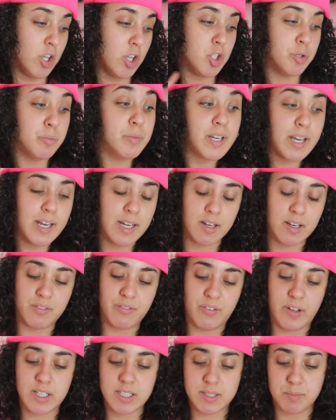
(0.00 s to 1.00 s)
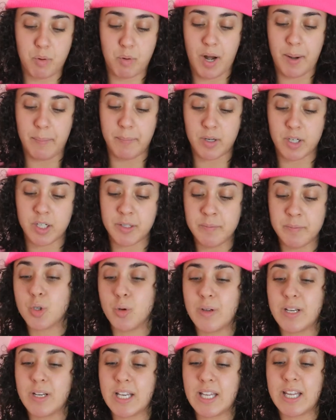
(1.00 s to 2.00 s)
illuminating face primer.
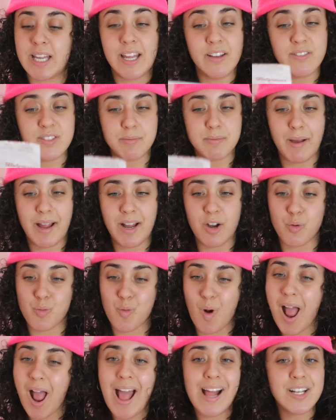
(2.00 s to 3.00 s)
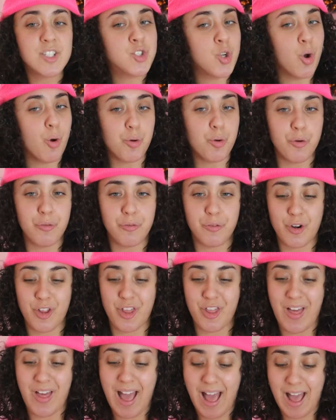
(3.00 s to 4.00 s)
So it gives my grand total for
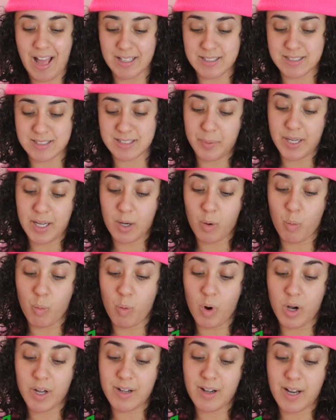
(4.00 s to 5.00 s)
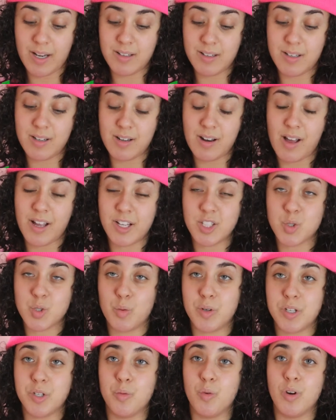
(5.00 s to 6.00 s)
that being
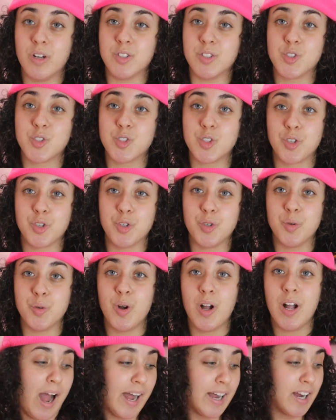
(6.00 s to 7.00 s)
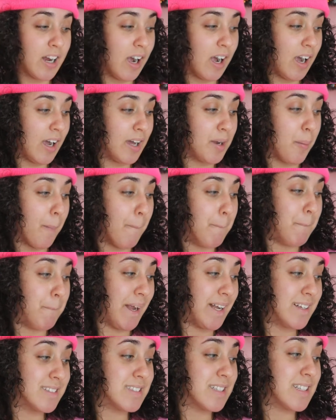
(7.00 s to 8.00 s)
$199.21. So I got
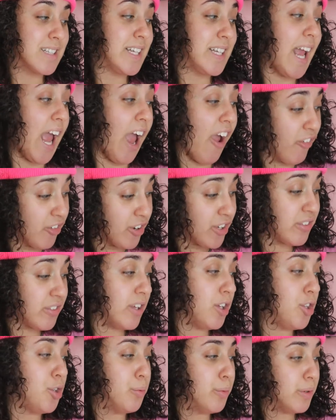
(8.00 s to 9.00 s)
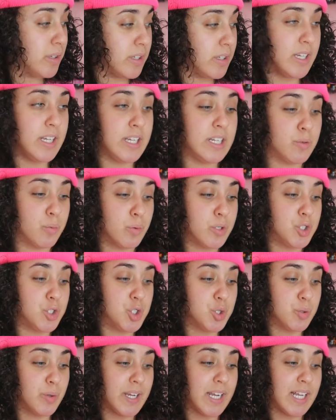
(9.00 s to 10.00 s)
basically everything you would need with
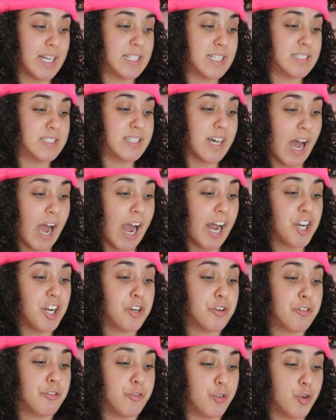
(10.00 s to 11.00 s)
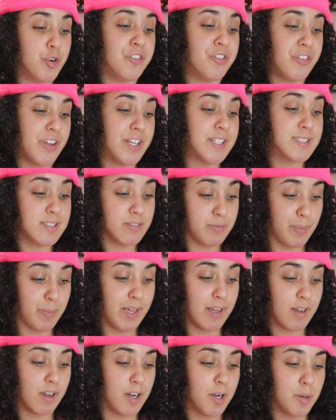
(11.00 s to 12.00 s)
doing an entire full face of
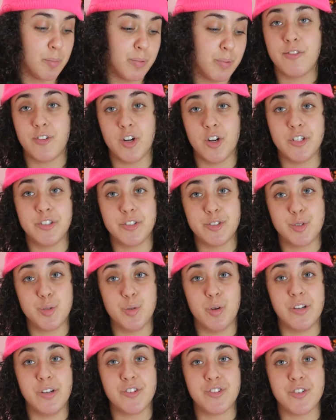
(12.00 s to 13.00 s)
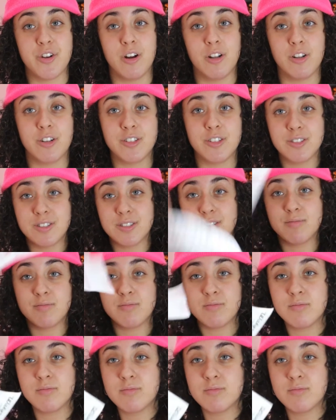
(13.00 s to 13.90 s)
makeup for under $200.